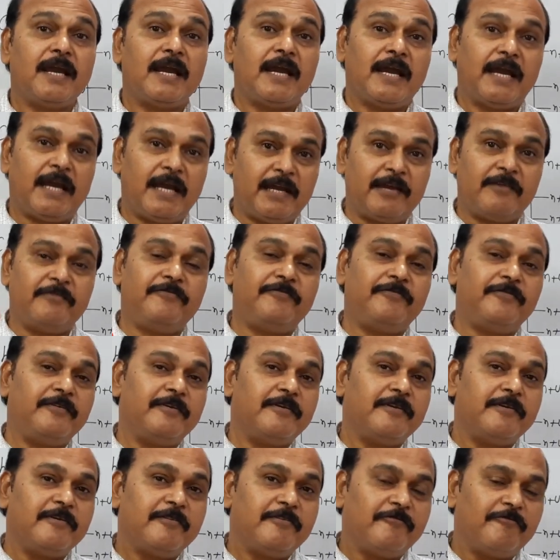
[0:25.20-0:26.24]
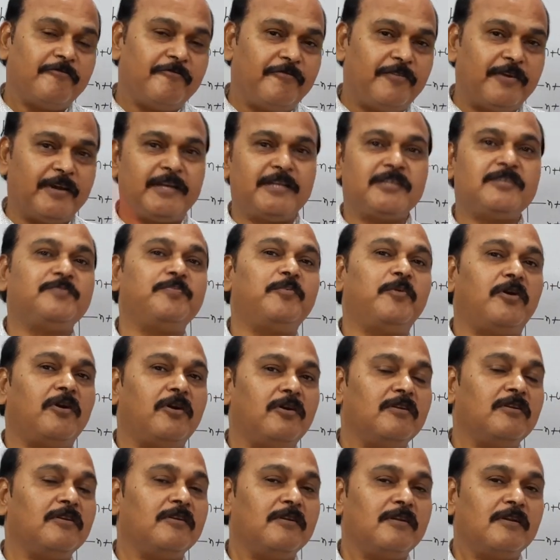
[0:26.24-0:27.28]
have very
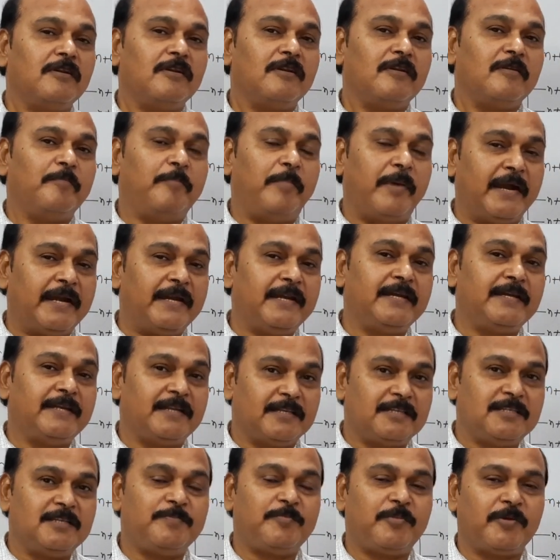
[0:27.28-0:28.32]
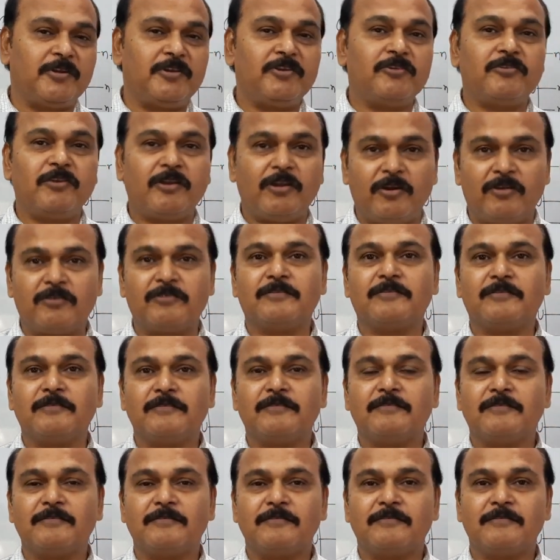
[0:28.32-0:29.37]
small binding energy per nucleon.
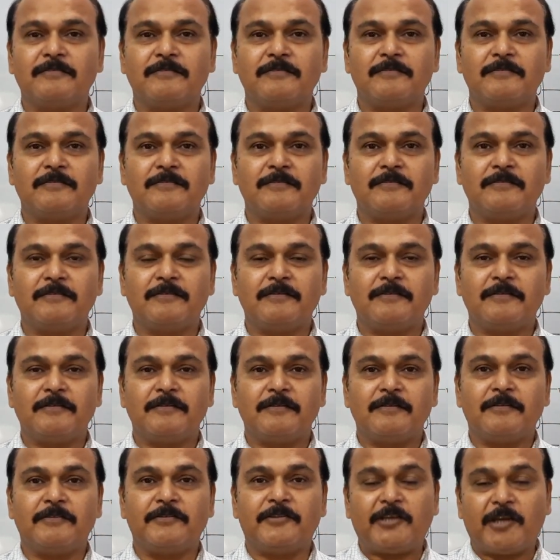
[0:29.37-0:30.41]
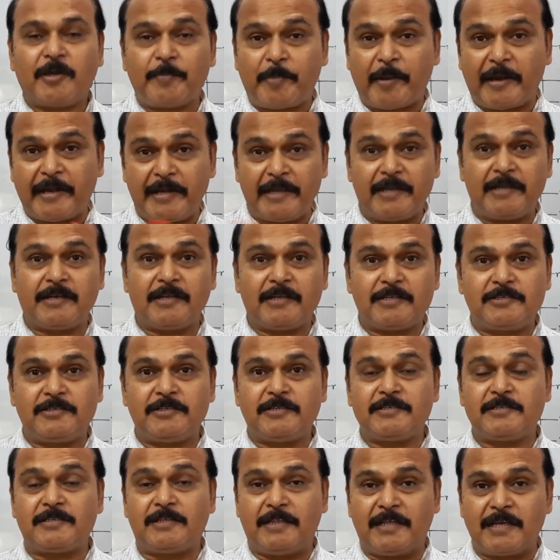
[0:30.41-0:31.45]
Their binding energy
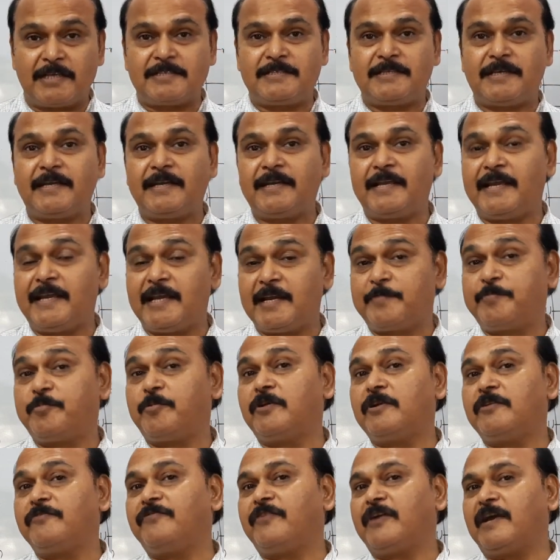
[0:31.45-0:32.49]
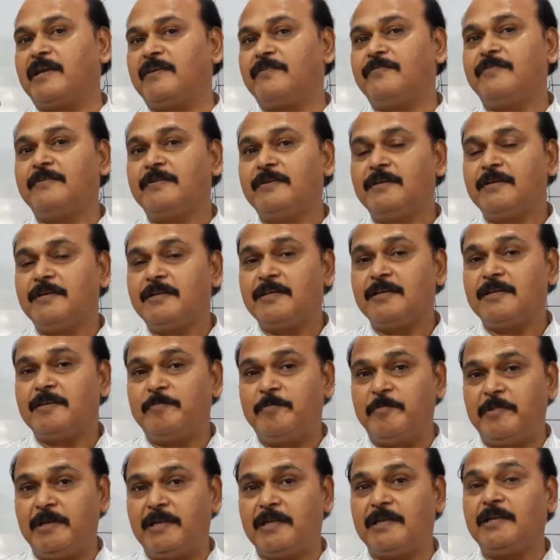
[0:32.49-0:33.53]
is less than 8.5
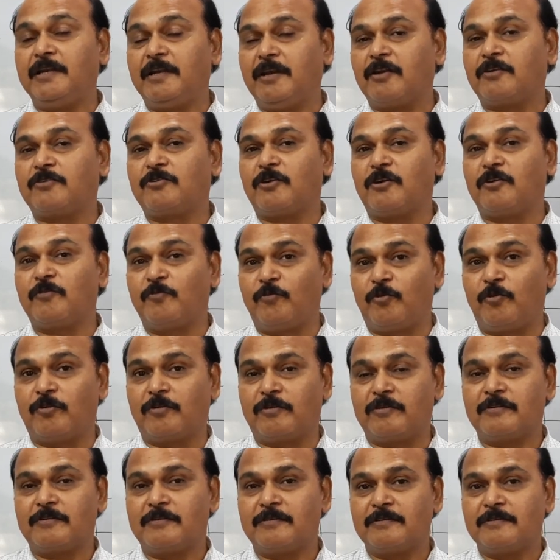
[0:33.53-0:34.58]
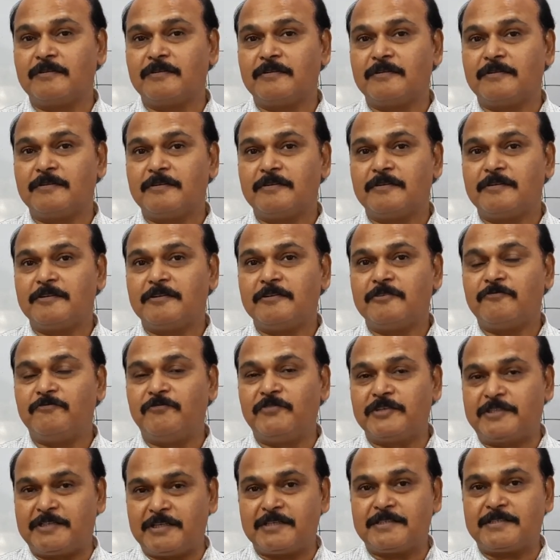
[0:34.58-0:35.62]
million electron volt,
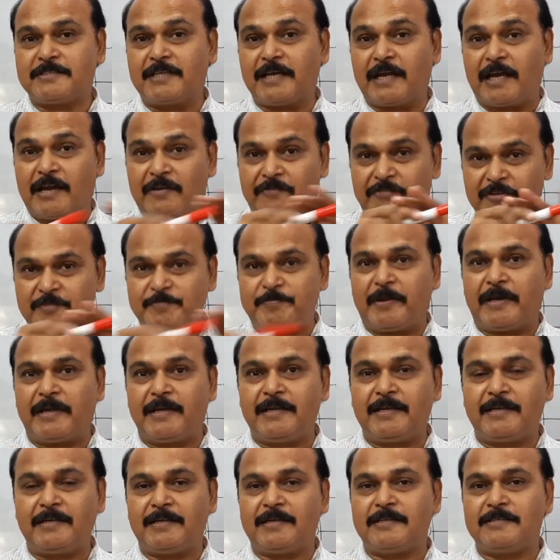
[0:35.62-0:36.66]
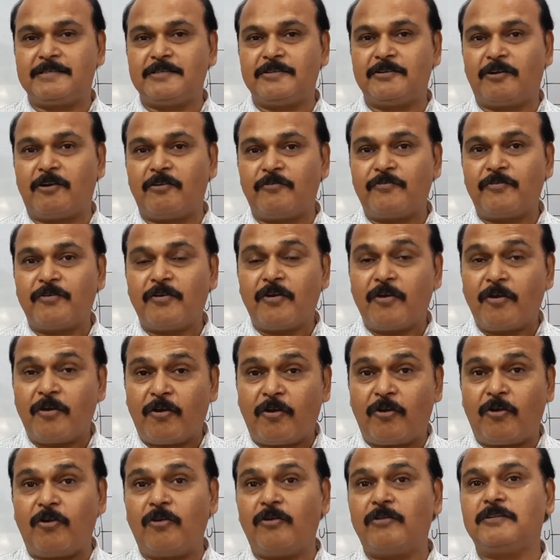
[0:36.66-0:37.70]
which is the average binding energy of
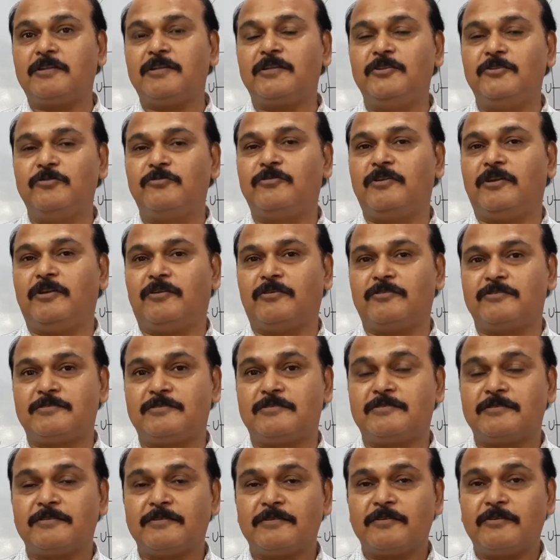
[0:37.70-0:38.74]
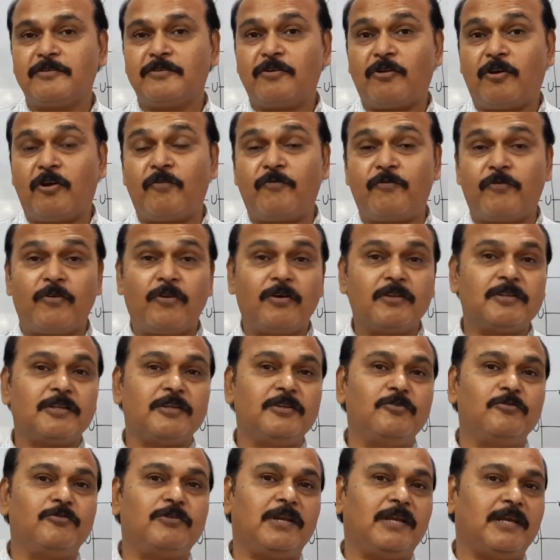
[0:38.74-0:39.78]
all the nucleons of all the
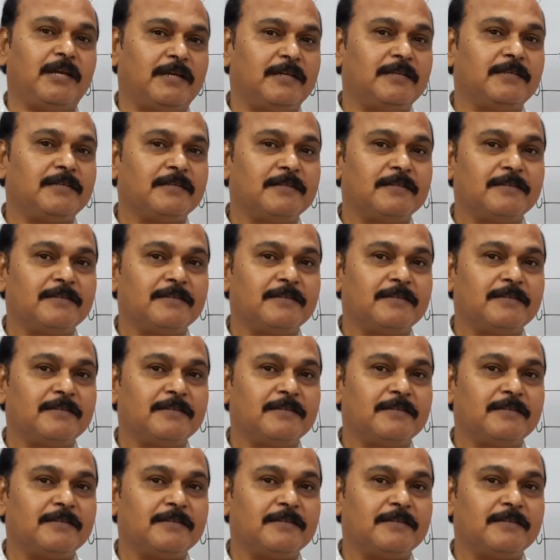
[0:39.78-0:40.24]
nuclei.